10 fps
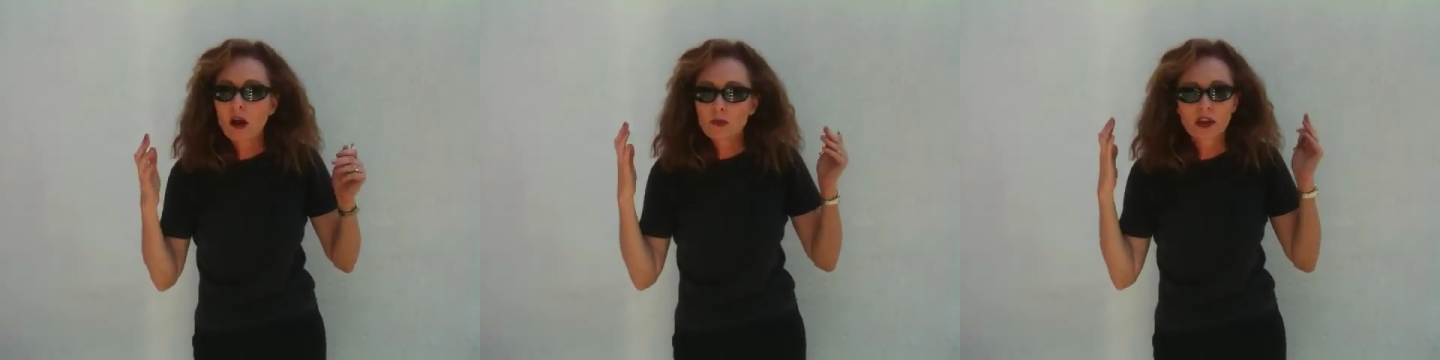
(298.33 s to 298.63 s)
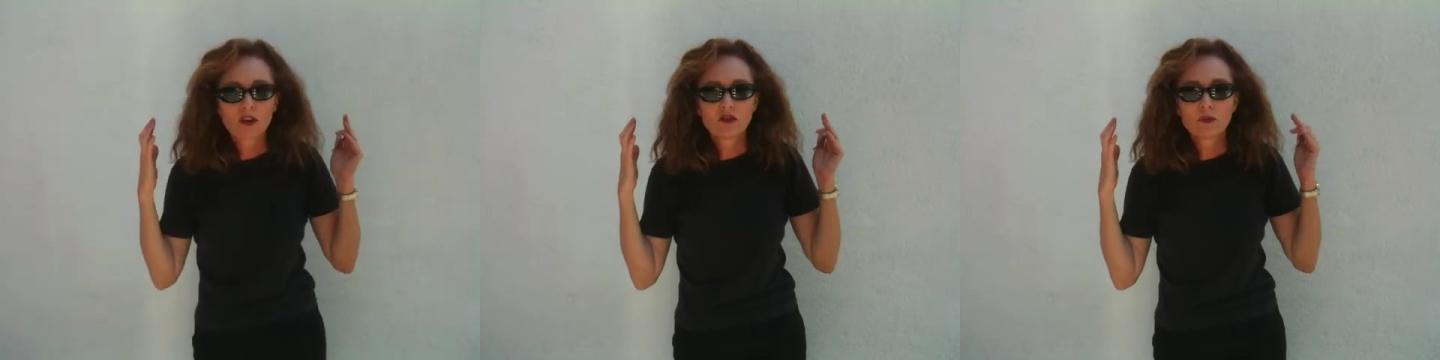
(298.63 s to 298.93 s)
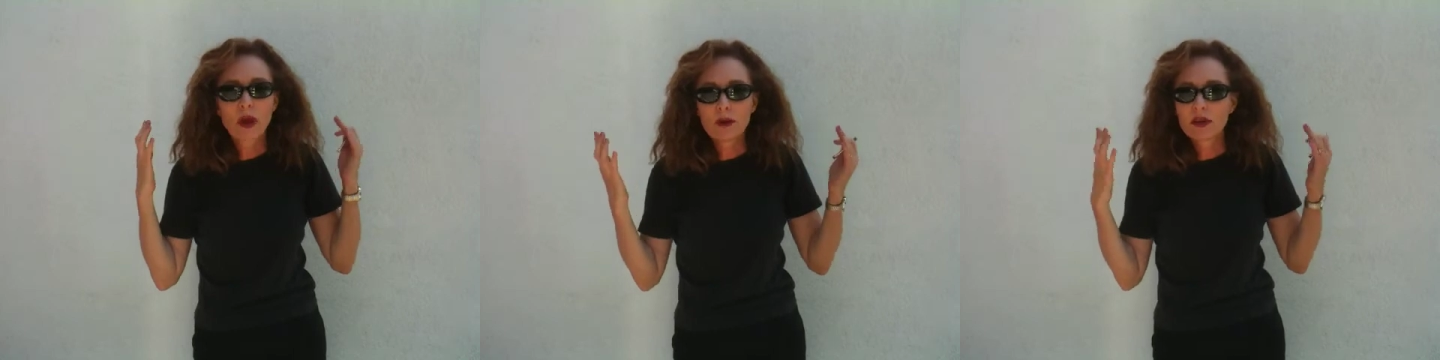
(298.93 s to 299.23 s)
because
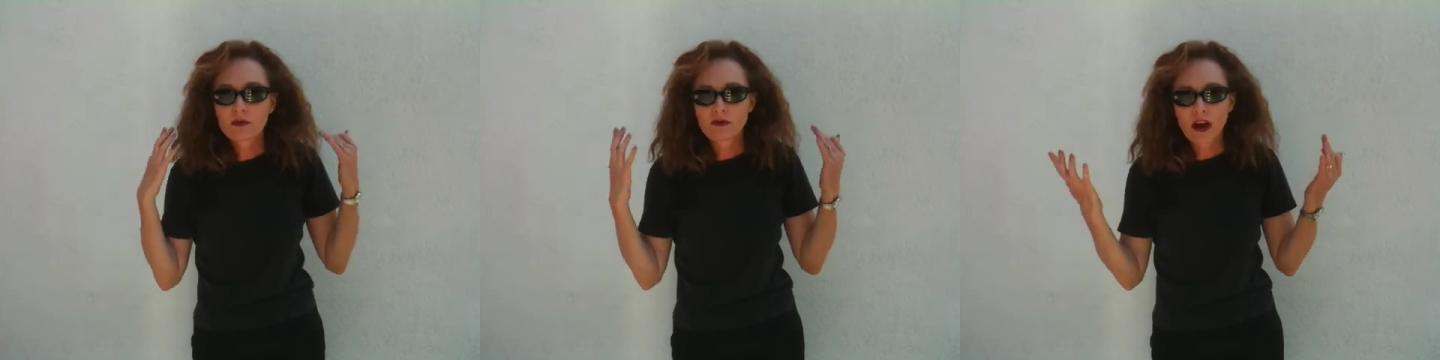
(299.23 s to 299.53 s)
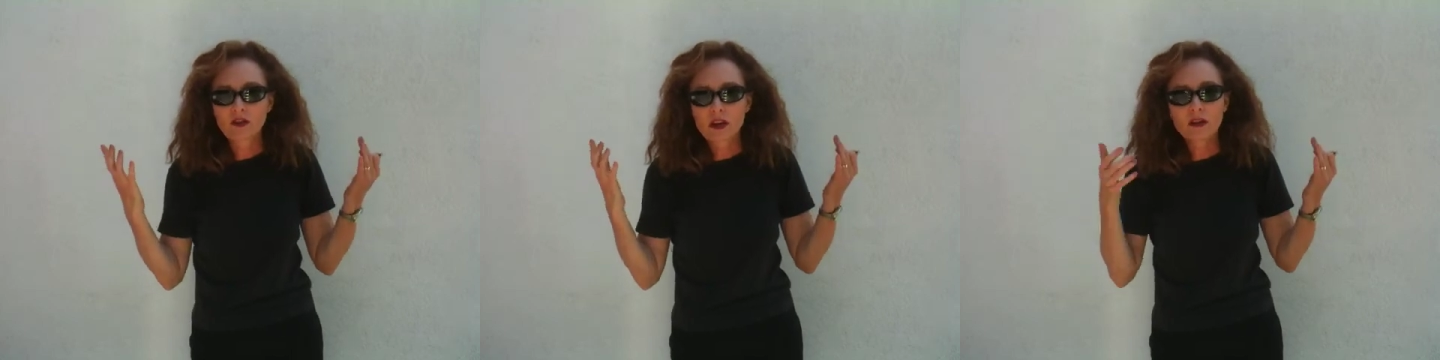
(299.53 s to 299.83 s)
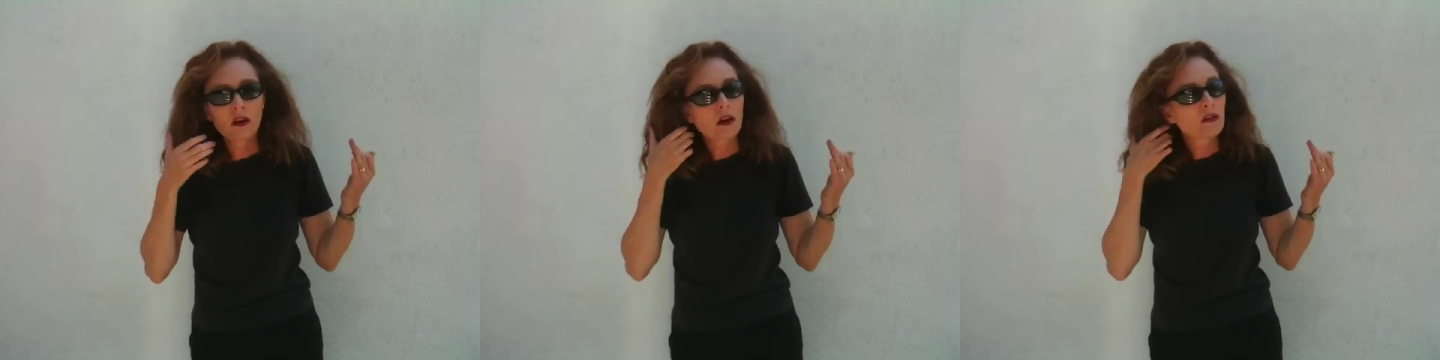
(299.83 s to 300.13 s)
you may be
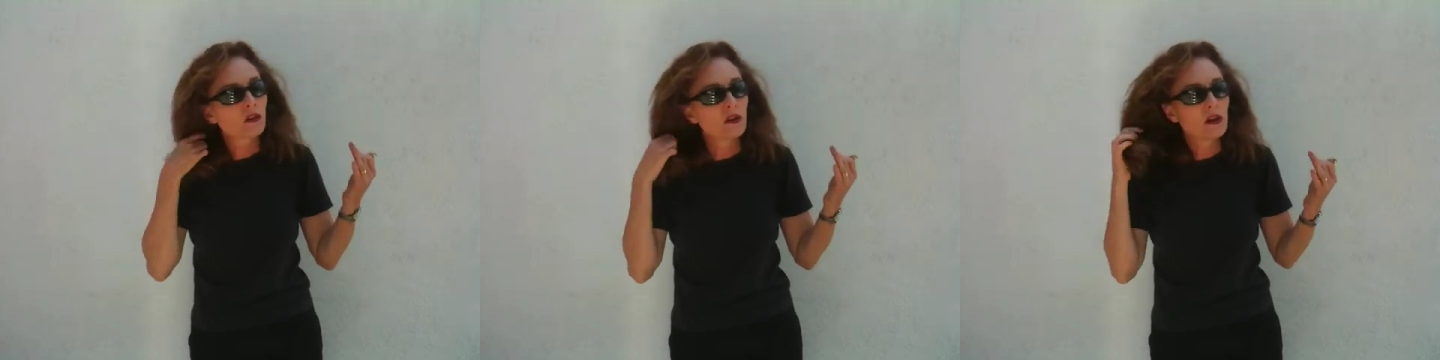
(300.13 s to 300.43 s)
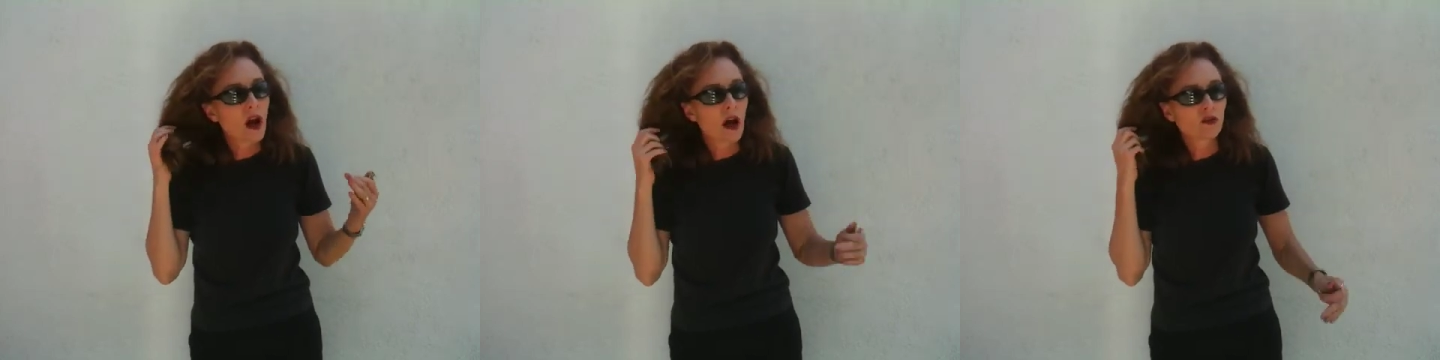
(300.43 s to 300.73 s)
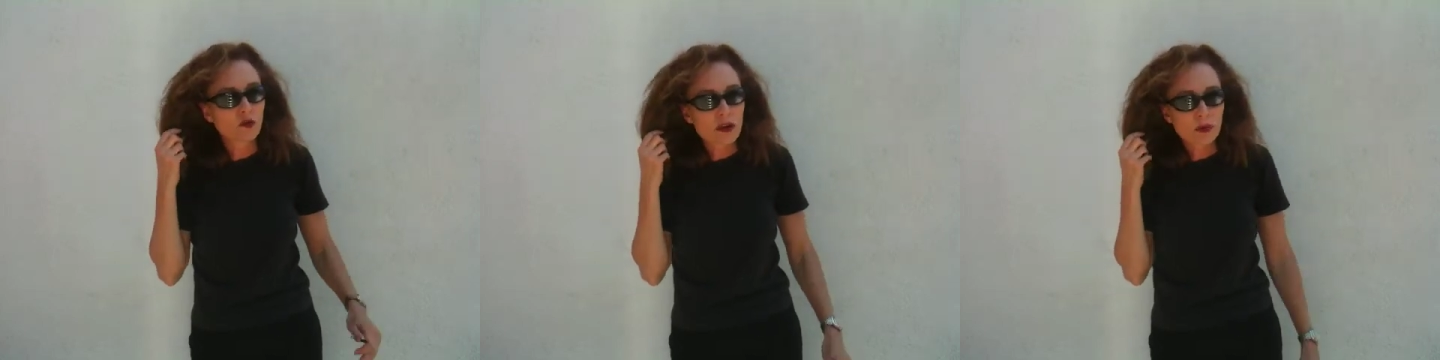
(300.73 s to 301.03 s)
affecting the
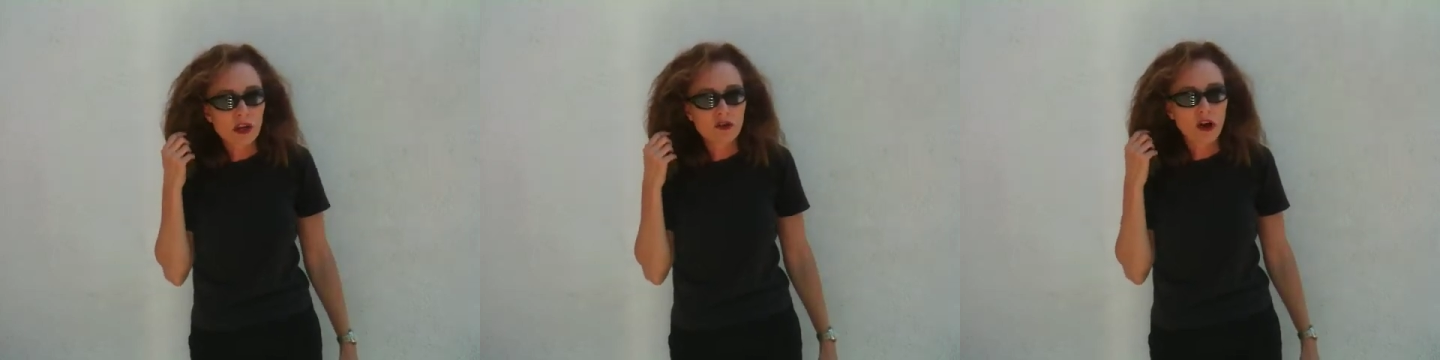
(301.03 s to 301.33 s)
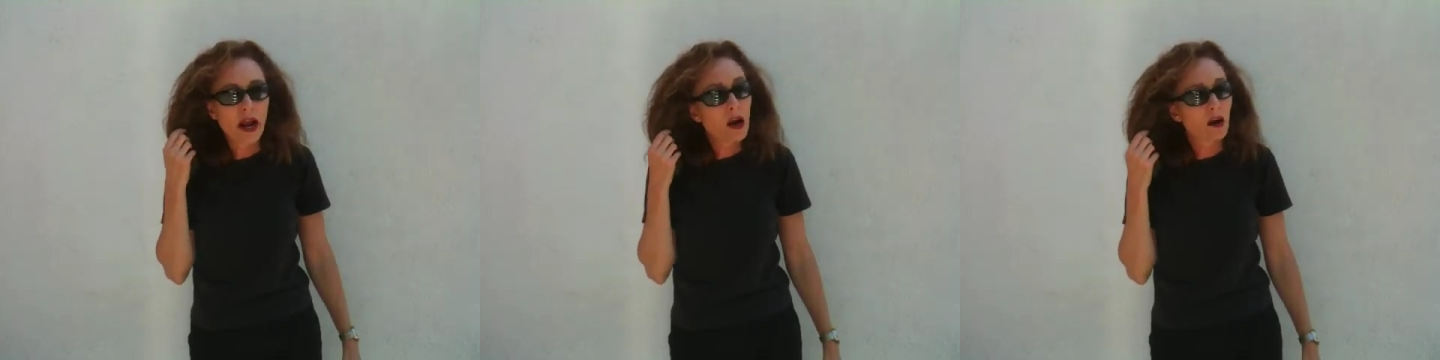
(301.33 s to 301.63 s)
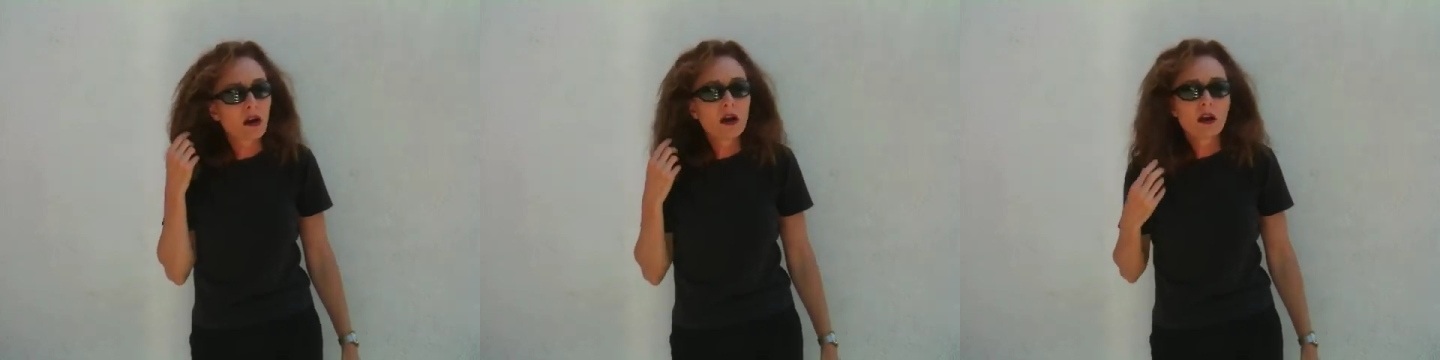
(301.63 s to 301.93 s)
treatment in your hair.